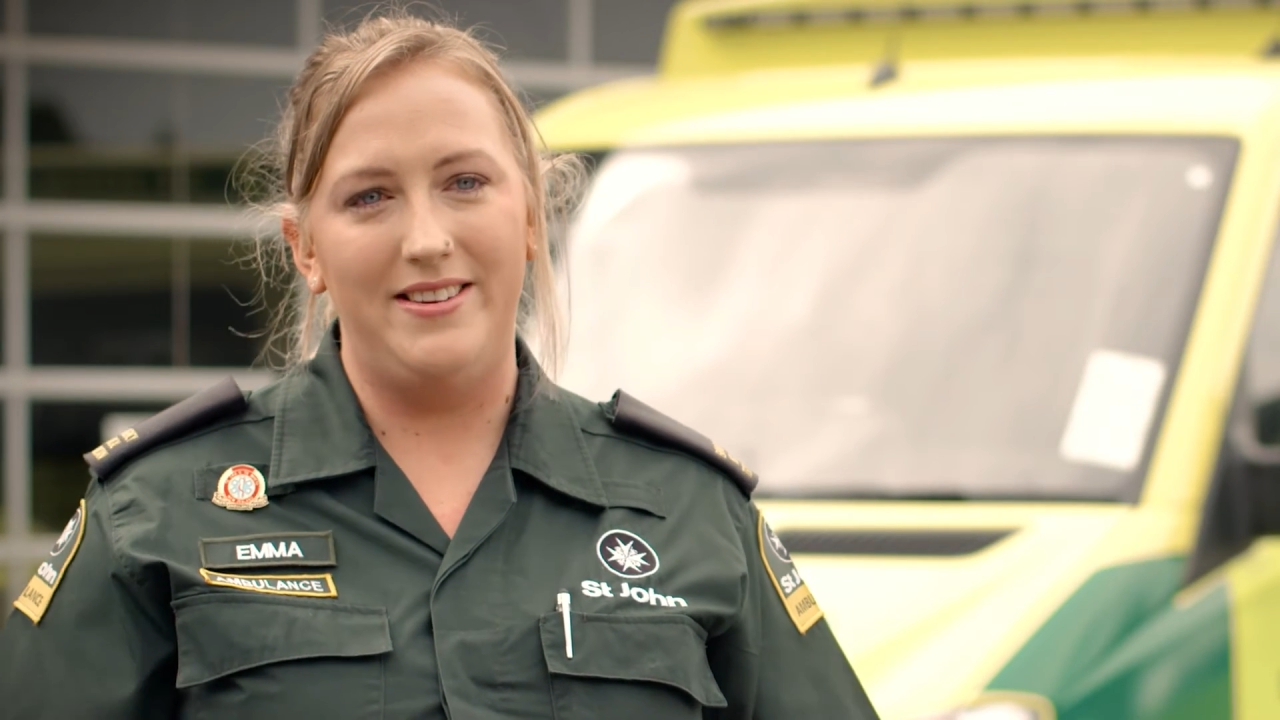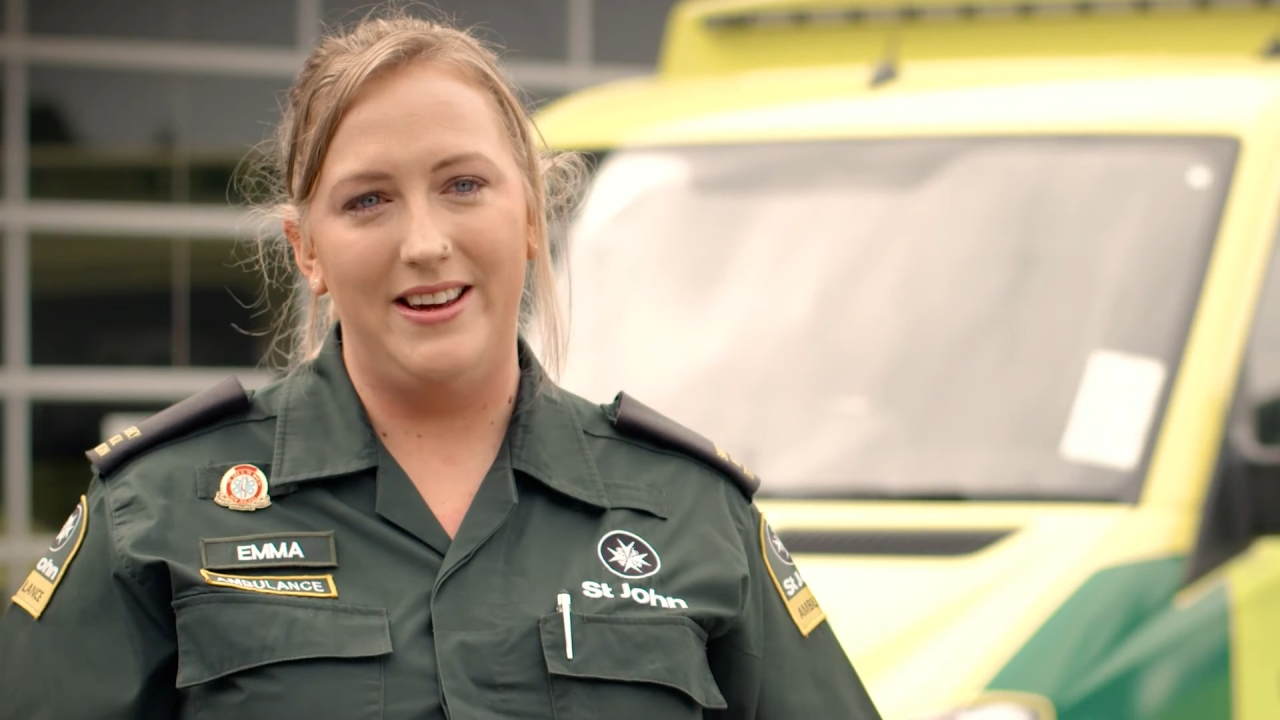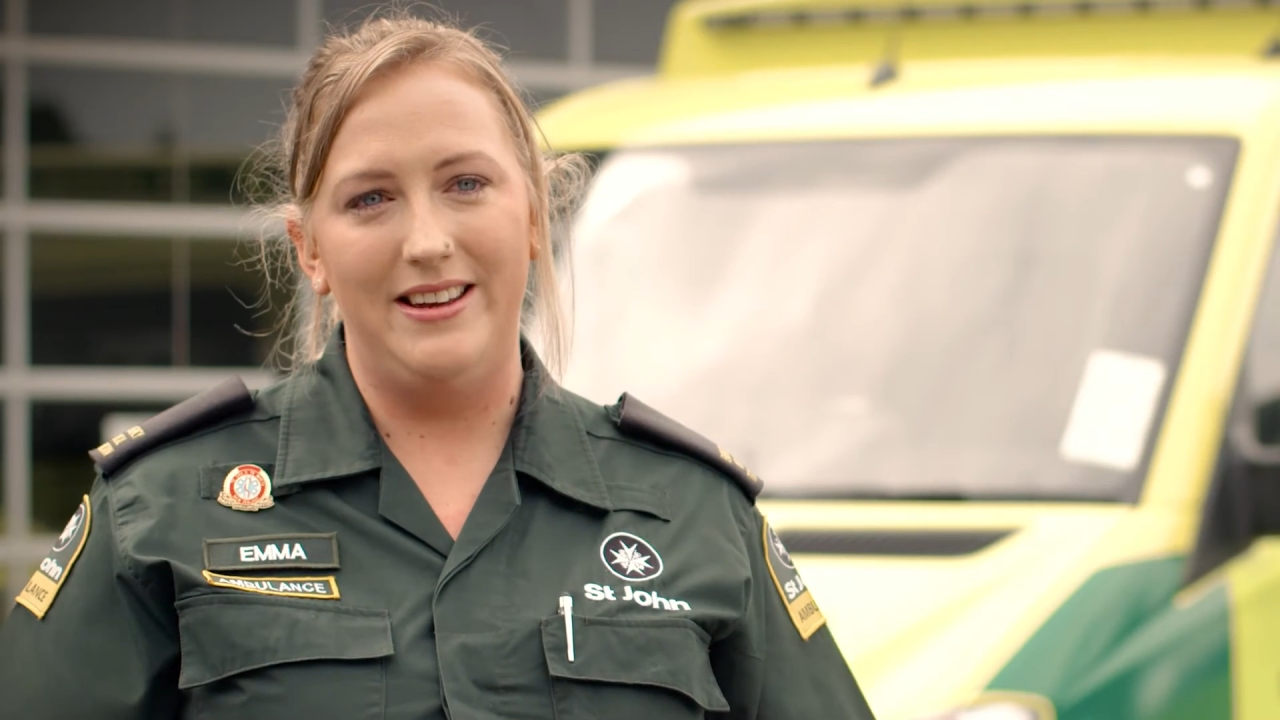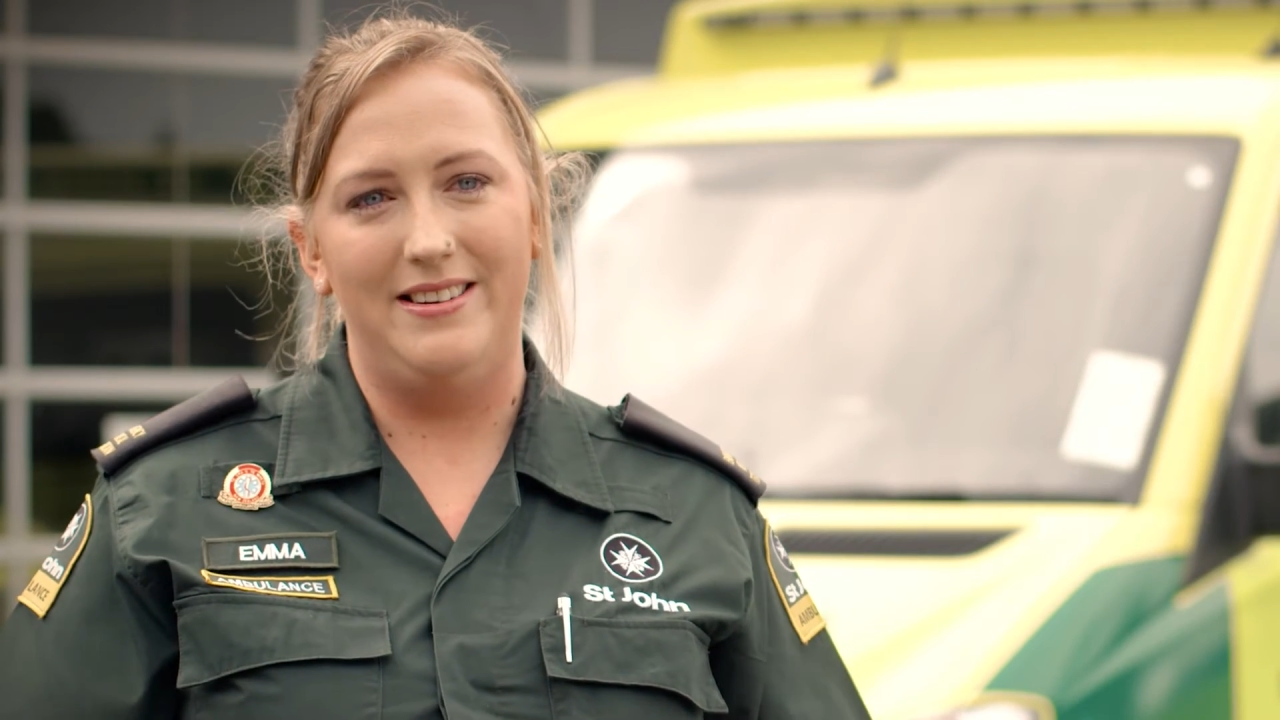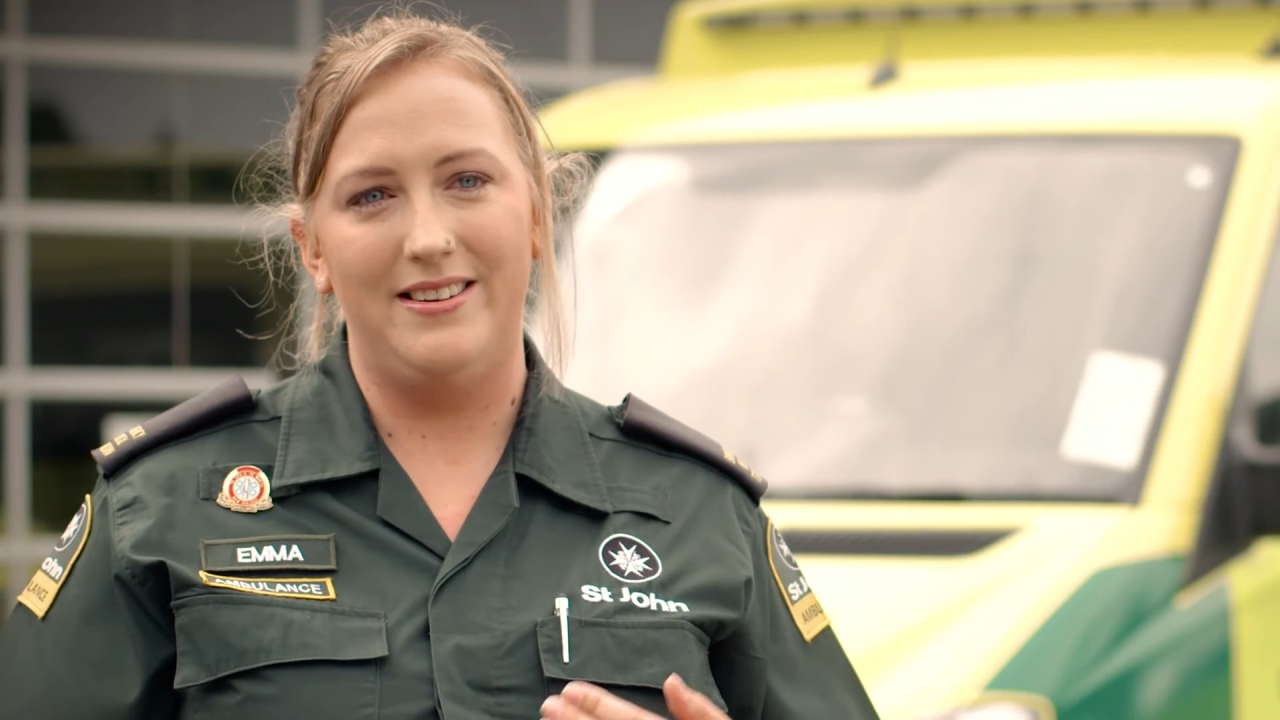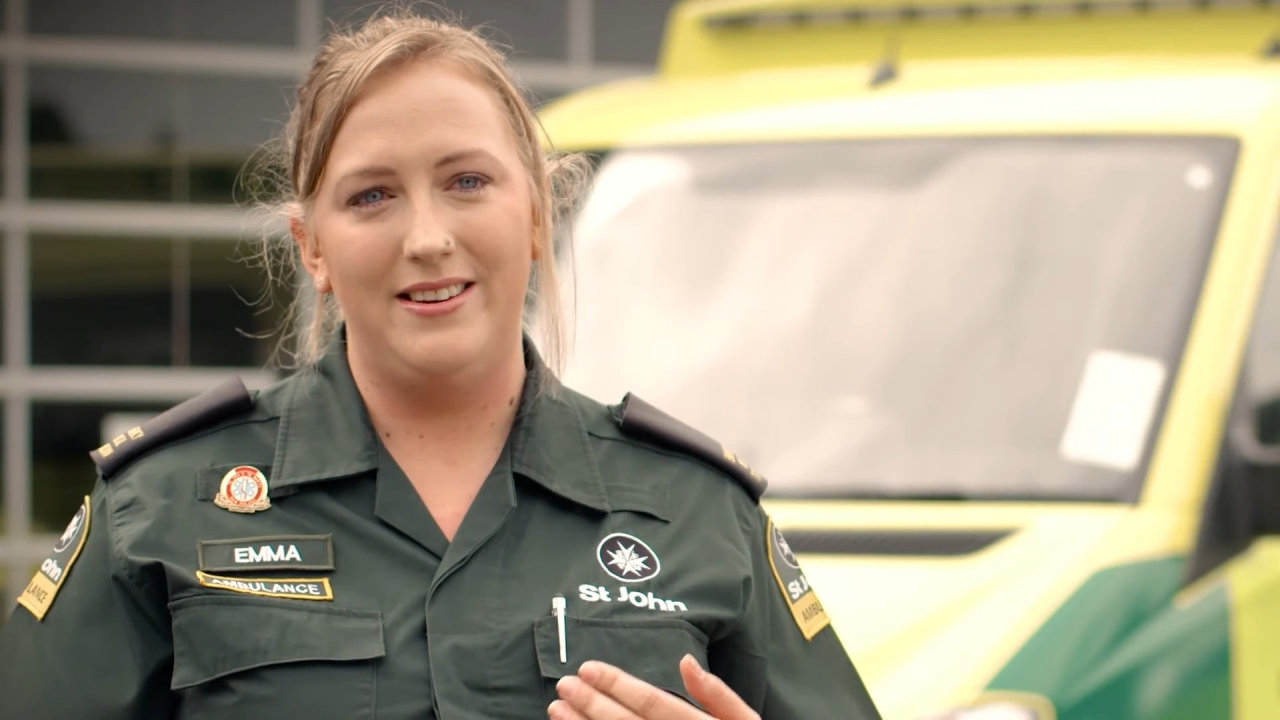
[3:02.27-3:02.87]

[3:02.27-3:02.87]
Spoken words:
did